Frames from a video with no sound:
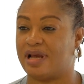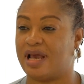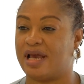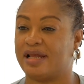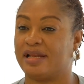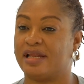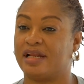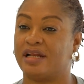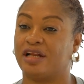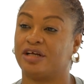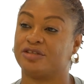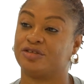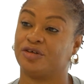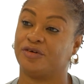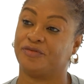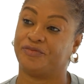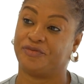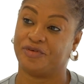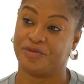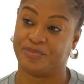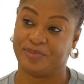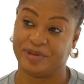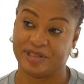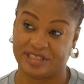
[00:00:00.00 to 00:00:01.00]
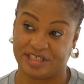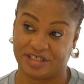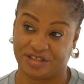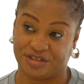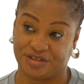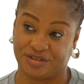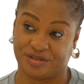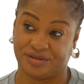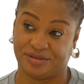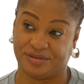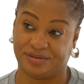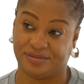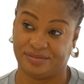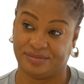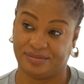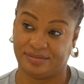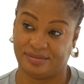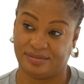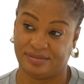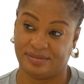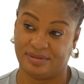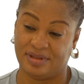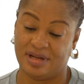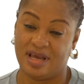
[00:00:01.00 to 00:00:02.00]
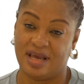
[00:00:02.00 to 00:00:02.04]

and a lot of repetition. Mm-hmm.